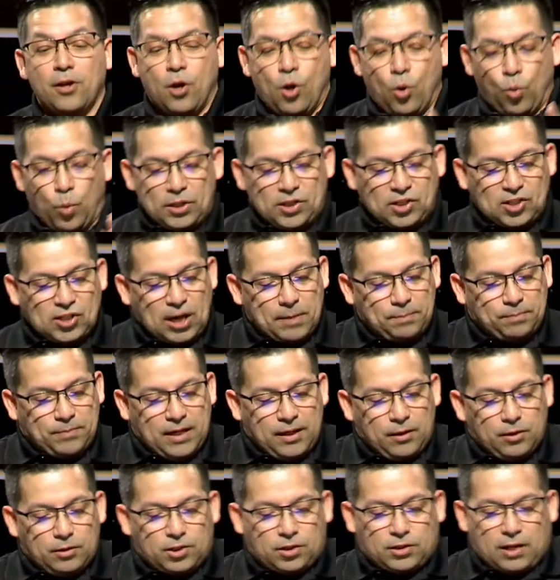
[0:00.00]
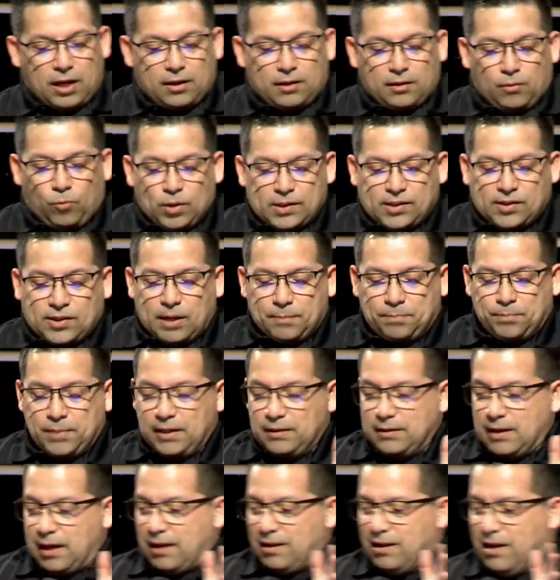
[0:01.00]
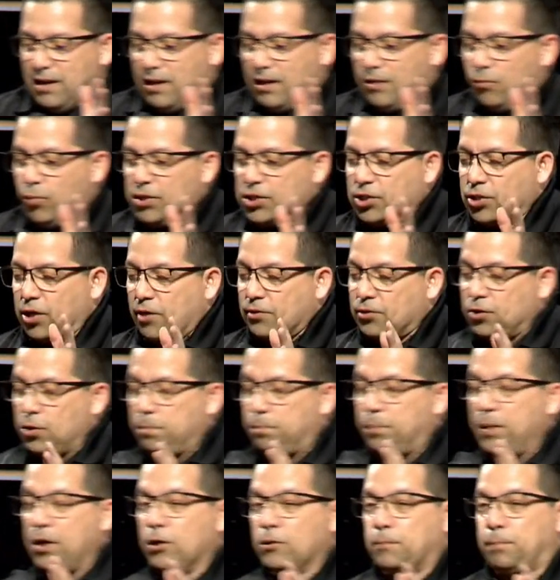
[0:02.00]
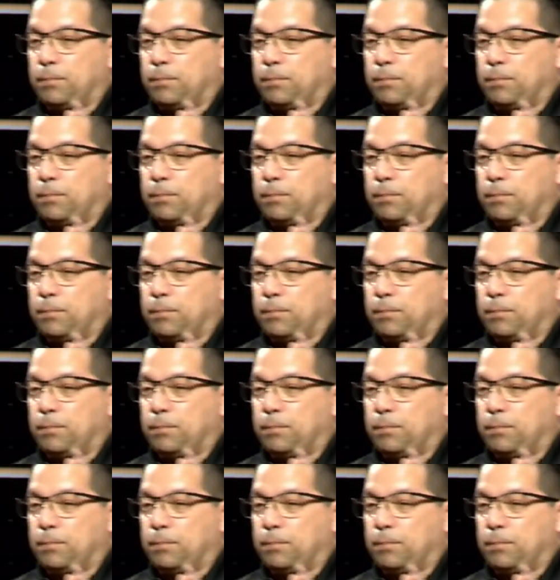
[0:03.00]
What something, uh, what something that we start to build